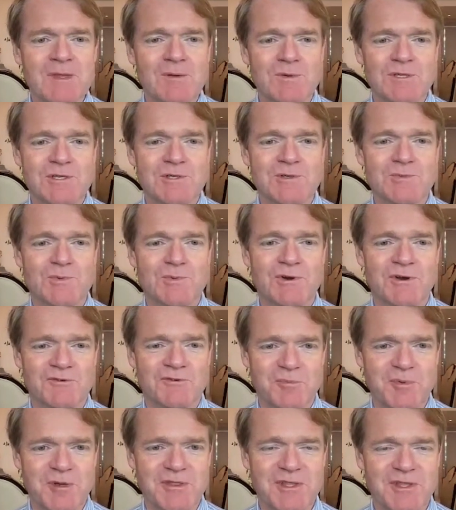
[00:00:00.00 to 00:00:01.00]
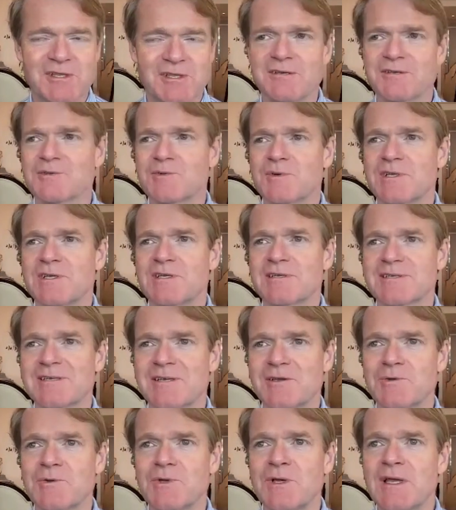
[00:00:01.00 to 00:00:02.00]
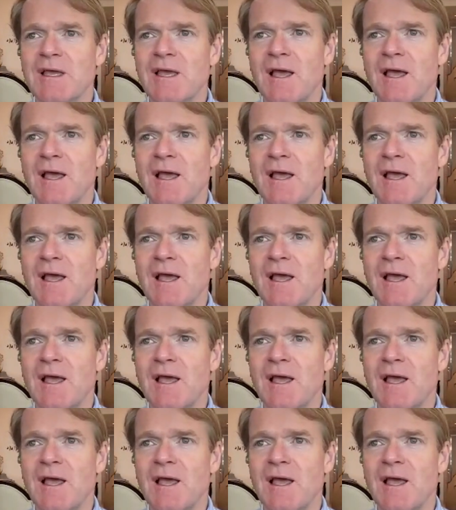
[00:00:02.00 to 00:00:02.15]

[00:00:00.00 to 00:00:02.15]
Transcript: which is where I've spent the last 20 years. So